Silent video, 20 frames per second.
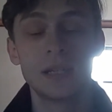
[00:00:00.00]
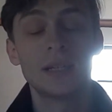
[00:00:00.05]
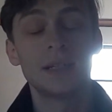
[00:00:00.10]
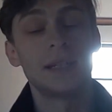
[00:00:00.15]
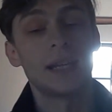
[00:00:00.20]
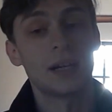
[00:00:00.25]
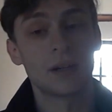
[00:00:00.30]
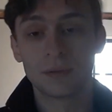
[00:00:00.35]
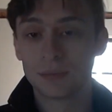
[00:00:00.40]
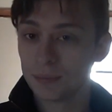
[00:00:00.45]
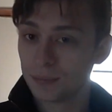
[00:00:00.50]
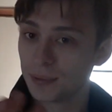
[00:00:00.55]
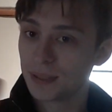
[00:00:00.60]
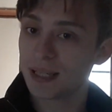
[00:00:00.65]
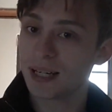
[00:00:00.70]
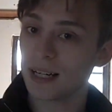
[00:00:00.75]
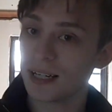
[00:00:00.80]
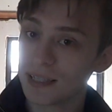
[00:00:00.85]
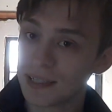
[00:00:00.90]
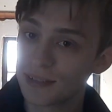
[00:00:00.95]
Now,
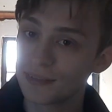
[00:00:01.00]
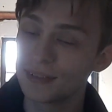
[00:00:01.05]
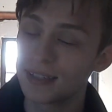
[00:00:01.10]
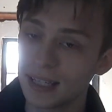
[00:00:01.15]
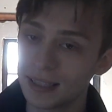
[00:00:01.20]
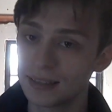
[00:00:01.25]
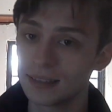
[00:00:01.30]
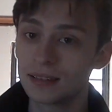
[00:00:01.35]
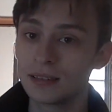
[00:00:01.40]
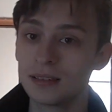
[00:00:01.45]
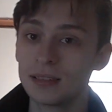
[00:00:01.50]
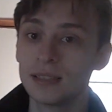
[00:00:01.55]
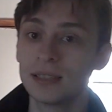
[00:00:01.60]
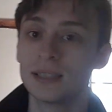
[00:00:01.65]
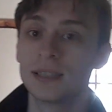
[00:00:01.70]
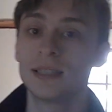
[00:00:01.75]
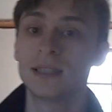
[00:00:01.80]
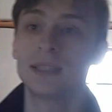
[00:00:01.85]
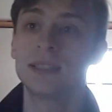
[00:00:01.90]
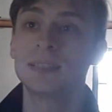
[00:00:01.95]
because of that little
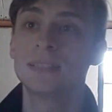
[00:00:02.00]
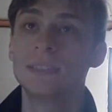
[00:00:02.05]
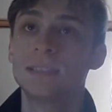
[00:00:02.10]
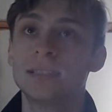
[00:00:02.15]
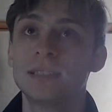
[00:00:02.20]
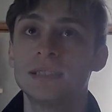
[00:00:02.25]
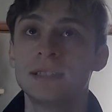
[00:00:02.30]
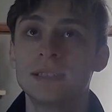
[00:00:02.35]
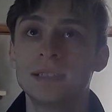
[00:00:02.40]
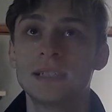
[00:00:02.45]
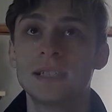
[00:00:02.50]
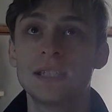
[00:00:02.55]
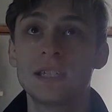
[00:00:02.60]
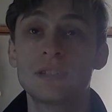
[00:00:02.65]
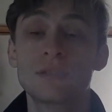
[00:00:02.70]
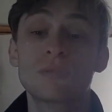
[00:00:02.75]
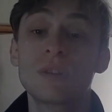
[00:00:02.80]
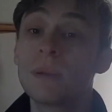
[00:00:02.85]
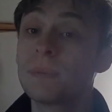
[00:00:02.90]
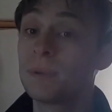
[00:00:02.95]
uh,
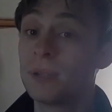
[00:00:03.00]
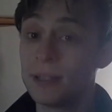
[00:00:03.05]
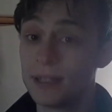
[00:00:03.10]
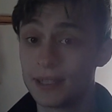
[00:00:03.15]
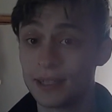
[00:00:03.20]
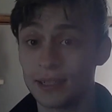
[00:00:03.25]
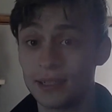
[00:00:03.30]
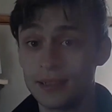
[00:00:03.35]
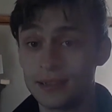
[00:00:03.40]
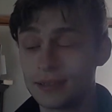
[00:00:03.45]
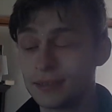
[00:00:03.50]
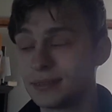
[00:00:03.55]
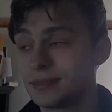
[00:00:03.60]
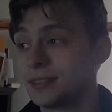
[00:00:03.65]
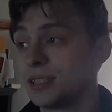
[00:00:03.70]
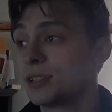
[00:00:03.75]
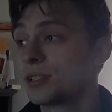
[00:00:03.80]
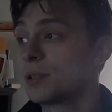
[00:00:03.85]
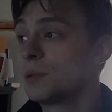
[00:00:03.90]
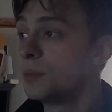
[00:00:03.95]
discrepancy,
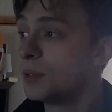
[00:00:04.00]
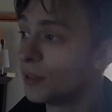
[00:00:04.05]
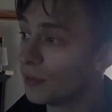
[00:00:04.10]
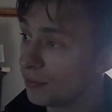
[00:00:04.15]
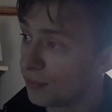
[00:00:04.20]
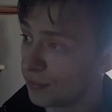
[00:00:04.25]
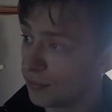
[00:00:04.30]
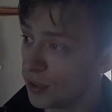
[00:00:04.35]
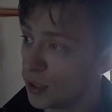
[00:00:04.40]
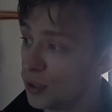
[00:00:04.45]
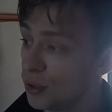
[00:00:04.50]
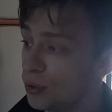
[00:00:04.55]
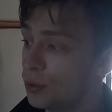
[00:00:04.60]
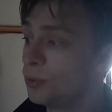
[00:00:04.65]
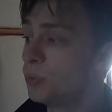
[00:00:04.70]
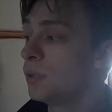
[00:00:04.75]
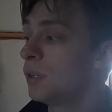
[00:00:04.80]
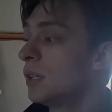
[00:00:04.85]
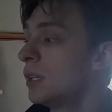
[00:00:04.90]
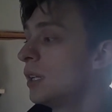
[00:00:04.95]
there's going to be a
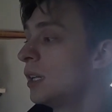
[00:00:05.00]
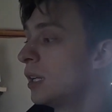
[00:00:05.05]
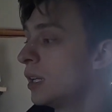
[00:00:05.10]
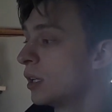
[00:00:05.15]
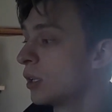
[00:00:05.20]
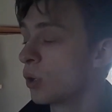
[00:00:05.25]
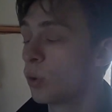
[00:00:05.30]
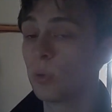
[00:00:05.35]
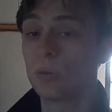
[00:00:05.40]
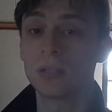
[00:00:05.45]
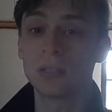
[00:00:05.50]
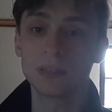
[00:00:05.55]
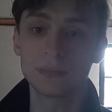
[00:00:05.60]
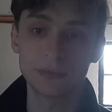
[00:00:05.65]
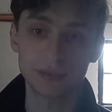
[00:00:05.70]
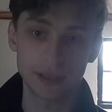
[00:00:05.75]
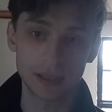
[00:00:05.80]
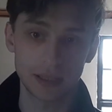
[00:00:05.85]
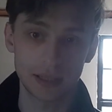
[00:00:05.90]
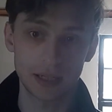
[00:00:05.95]
few
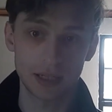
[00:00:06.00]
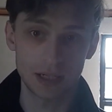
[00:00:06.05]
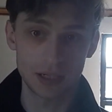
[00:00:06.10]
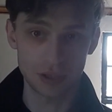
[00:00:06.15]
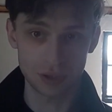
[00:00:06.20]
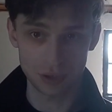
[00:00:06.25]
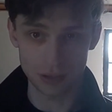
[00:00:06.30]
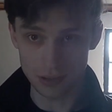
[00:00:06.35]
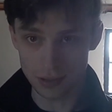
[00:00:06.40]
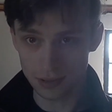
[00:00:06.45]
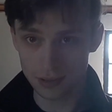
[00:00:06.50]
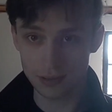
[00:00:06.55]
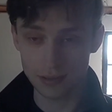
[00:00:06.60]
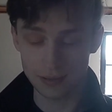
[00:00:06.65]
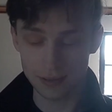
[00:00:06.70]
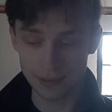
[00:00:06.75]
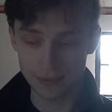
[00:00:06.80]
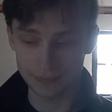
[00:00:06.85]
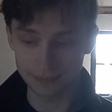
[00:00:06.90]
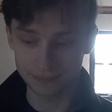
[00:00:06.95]
qualifications.